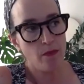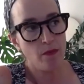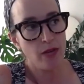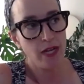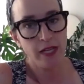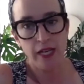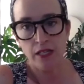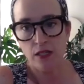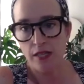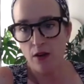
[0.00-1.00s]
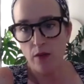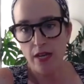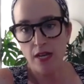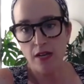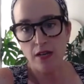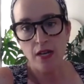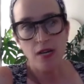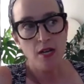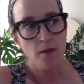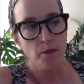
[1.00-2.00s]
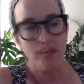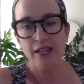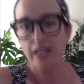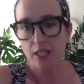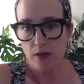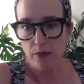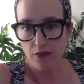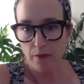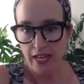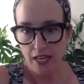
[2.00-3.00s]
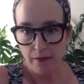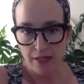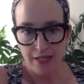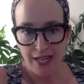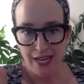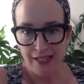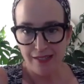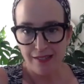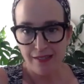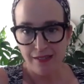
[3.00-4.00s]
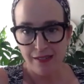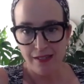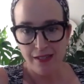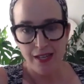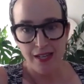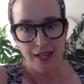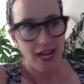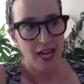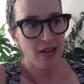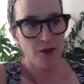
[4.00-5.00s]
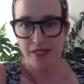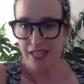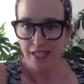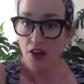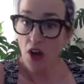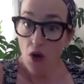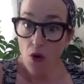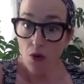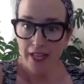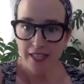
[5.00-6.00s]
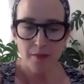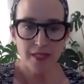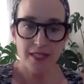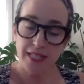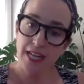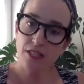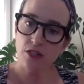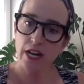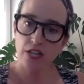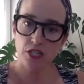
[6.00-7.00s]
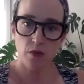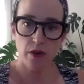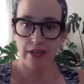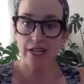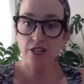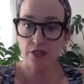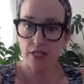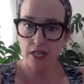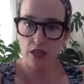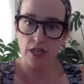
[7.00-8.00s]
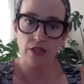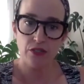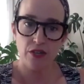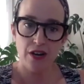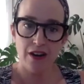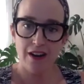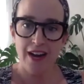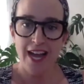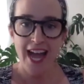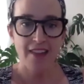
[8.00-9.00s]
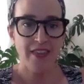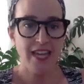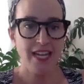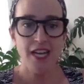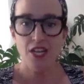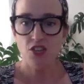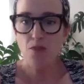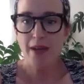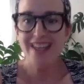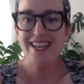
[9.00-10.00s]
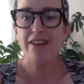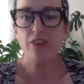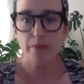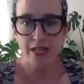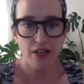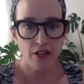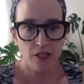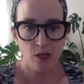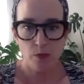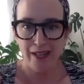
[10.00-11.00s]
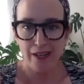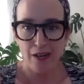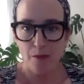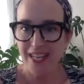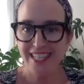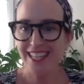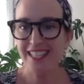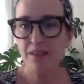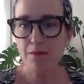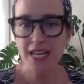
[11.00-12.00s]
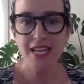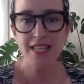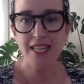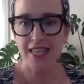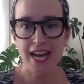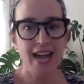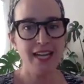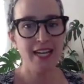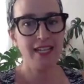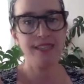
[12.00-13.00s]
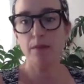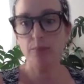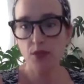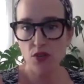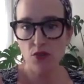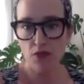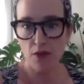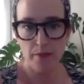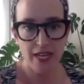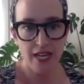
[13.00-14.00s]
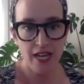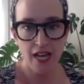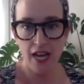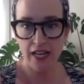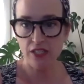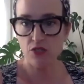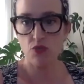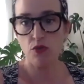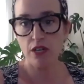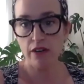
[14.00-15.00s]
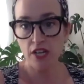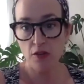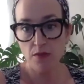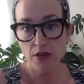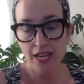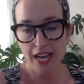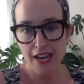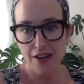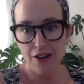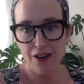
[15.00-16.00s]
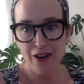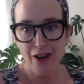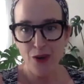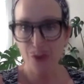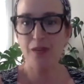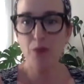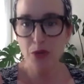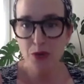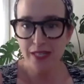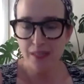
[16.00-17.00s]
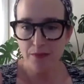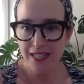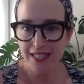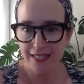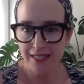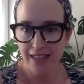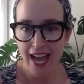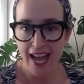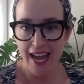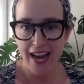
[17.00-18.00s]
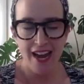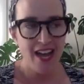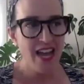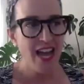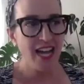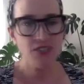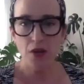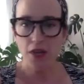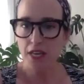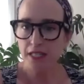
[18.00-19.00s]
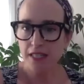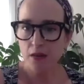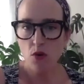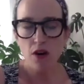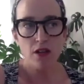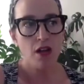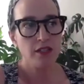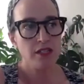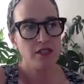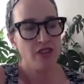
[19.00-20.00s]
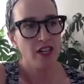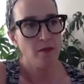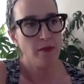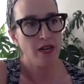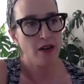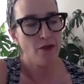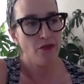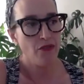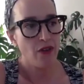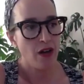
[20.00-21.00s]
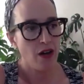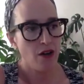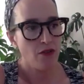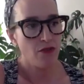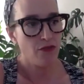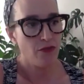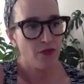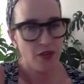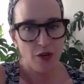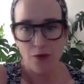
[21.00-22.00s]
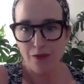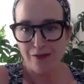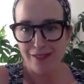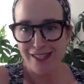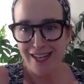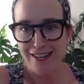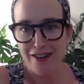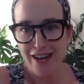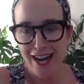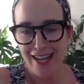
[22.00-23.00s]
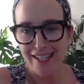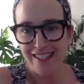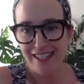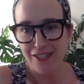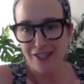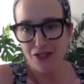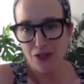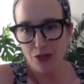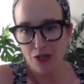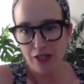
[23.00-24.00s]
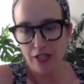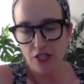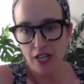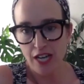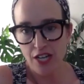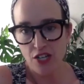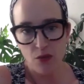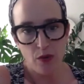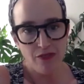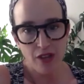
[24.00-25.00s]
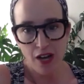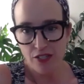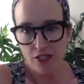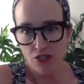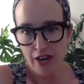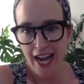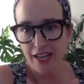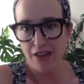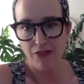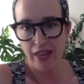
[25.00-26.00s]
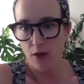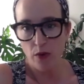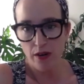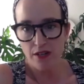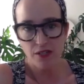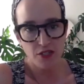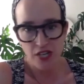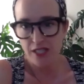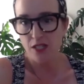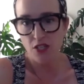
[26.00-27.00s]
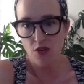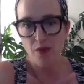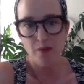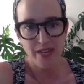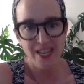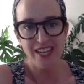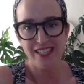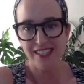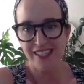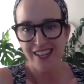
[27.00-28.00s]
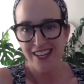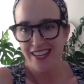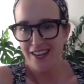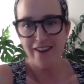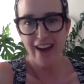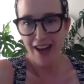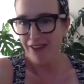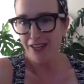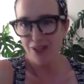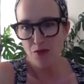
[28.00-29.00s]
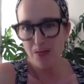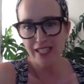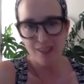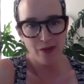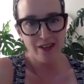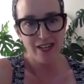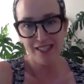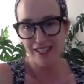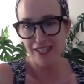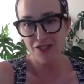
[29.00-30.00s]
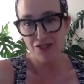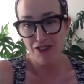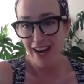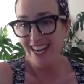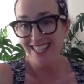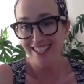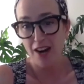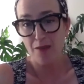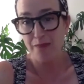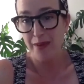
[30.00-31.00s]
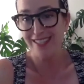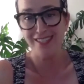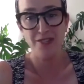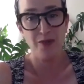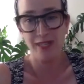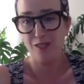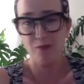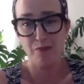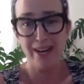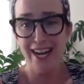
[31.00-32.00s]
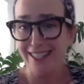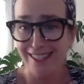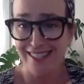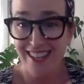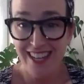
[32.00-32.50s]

is that we penalize people for making mistakes. And I was like, no, like the mistakes are actually where the interesting things are. And like you may never be a good speller, but it doesn't mean that that exempts you from being an extraordinary communicator or someone who has something to say. And so I think somewhere along the development of, of you know, standardized institutional education, we've lost track of like, we're just human beings here having a human experience, like trying our best to express